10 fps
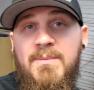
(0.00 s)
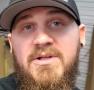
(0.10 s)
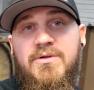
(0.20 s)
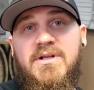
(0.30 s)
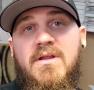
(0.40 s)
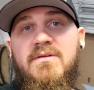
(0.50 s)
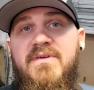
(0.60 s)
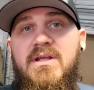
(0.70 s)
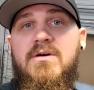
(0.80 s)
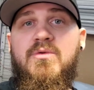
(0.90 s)
I'll be doing another
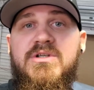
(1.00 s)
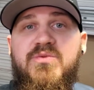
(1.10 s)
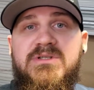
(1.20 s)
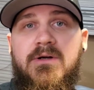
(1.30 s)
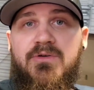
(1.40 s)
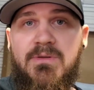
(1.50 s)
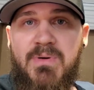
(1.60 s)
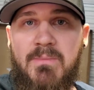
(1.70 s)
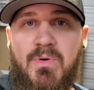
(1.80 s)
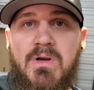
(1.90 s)
video once we start doing the
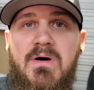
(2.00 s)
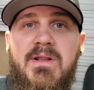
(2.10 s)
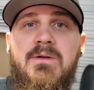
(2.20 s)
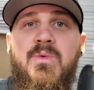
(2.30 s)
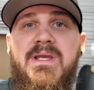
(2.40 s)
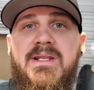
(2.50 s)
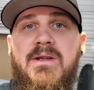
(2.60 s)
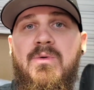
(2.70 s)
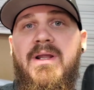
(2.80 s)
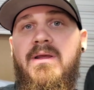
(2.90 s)
prep work on it and we're getting
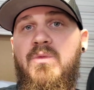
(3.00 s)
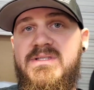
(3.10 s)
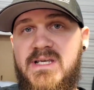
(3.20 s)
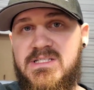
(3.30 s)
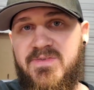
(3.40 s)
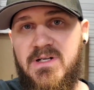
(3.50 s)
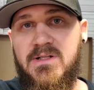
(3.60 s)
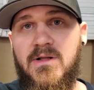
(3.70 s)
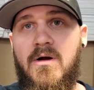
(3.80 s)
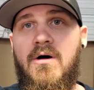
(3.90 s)
it ready. We test fit it
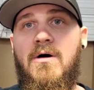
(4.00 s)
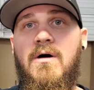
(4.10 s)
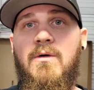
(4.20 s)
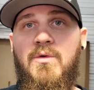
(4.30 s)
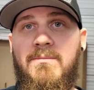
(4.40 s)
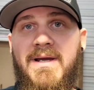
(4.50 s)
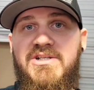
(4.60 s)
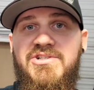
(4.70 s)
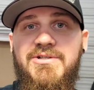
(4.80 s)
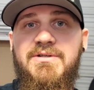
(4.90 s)
on the car. We'll
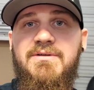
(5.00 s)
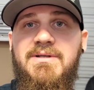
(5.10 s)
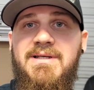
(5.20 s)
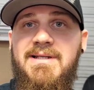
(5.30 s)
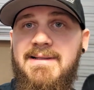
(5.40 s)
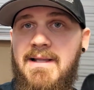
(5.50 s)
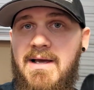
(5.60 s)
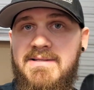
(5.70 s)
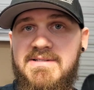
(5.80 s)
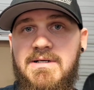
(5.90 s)
make sure that it
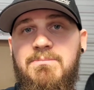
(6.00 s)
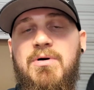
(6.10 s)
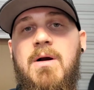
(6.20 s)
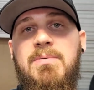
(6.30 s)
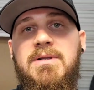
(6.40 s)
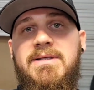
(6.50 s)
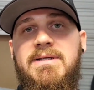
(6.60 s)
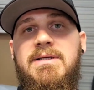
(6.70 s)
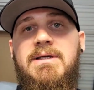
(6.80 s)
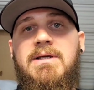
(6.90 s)
lines up
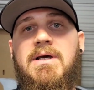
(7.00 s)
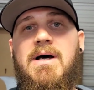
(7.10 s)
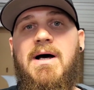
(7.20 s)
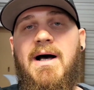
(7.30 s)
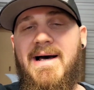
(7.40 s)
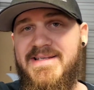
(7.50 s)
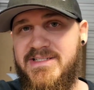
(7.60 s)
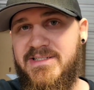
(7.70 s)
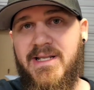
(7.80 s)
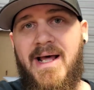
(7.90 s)
properly. I
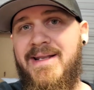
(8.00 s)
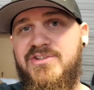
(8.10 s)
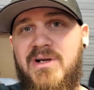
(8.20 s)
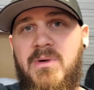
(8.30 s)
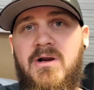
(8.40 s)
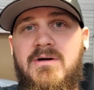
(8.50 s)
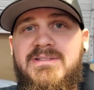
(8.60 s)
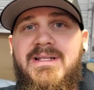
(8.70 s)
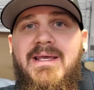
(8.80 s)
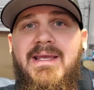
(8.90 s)
just did, I didn't drive my car
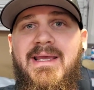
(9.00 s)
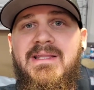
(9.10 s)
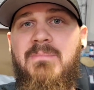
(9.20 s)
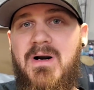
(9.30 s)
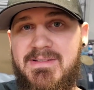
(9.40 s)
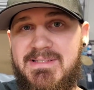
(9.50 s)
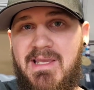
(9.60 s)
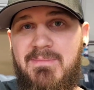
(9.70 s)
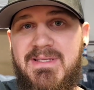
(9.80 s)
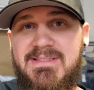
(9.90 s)
today, and the box
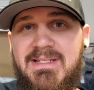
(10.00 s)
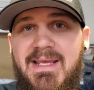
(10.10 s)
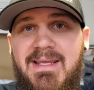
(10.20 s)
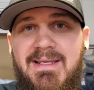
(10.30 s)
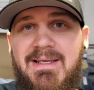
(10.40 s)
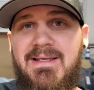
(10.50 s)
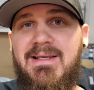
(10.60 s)
came in today